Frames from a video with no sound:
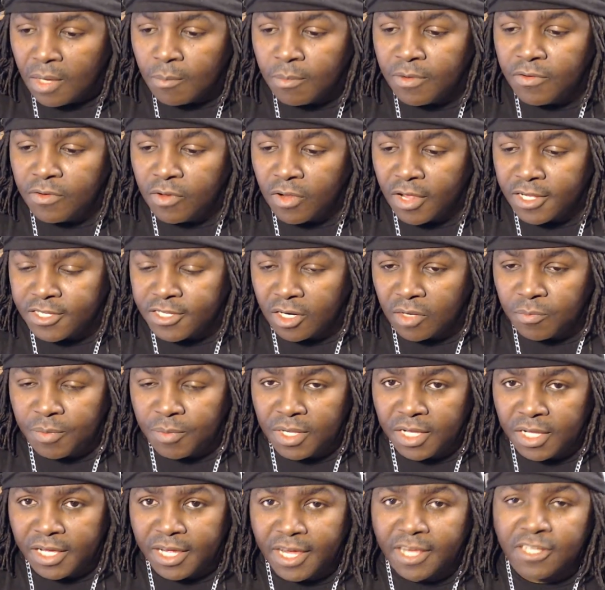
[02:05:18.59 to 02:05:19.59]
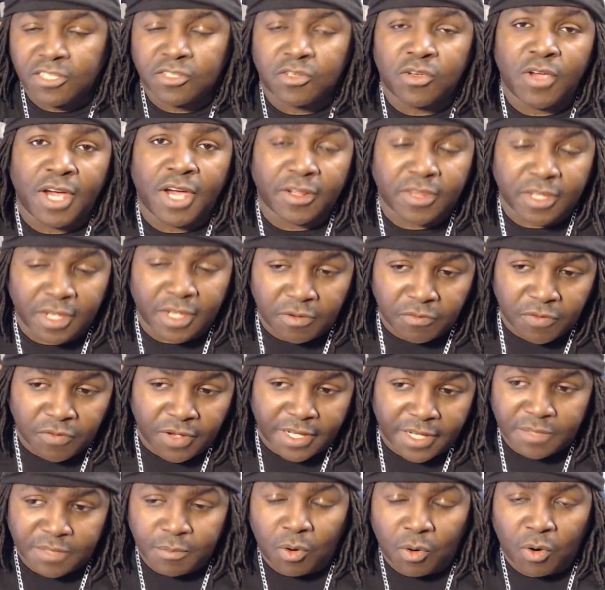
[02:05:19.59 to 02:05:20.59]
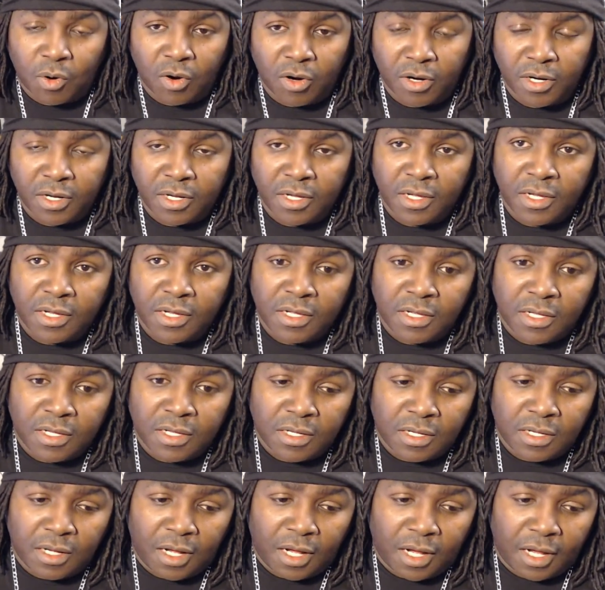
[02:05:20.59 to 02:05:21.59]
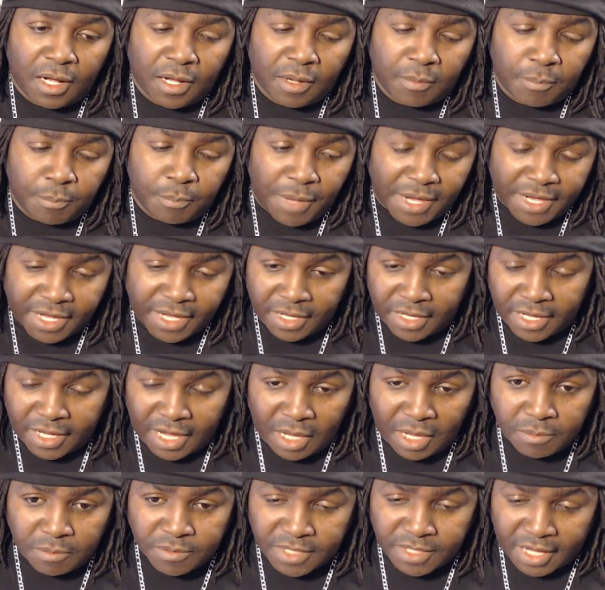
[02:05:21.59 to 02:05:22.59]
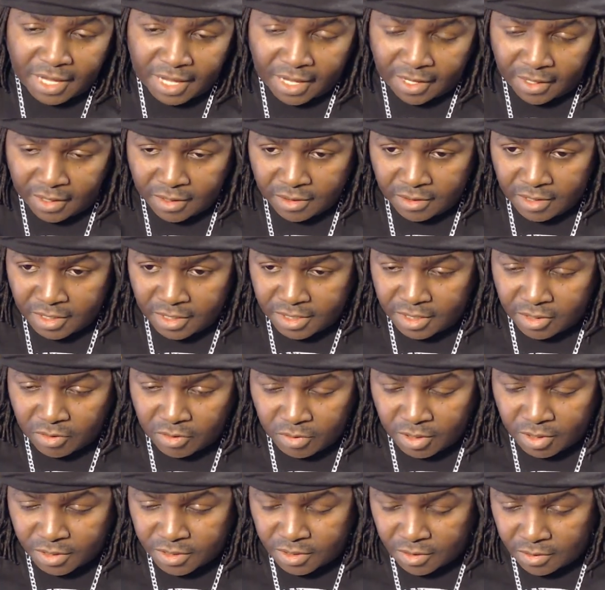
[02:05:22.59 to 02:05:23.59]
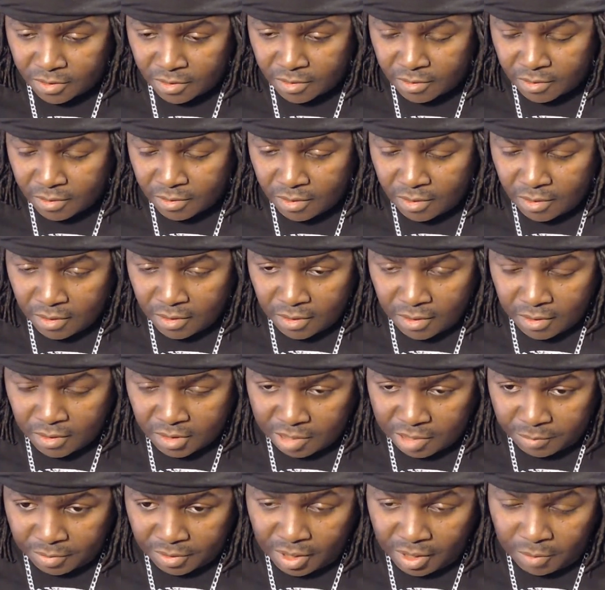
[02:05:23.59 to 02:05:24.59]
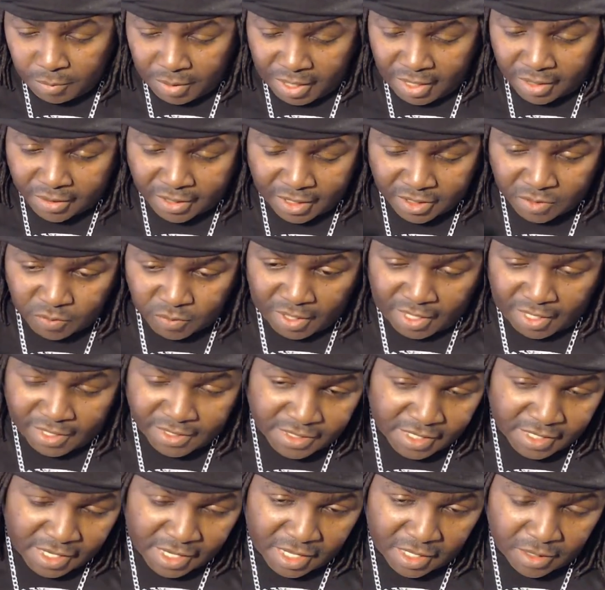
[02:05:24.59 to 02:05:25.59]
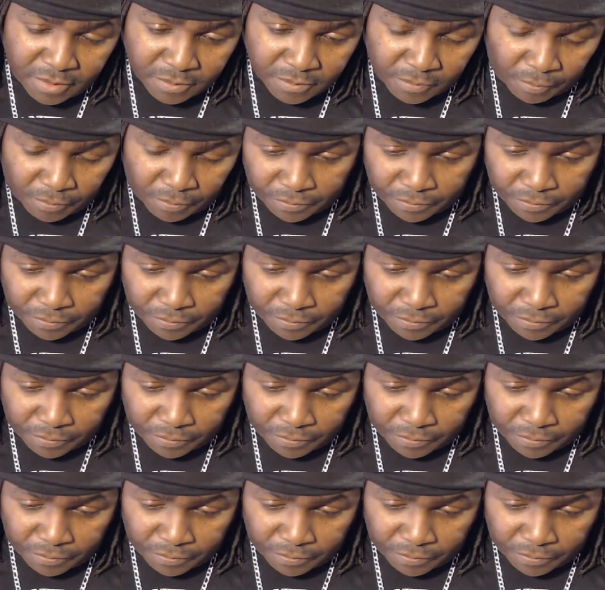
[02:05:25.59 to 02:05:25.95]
You know that's going to be the case. You have to invest more, uh, making games that Nintendo doesn't typically make. That's why I said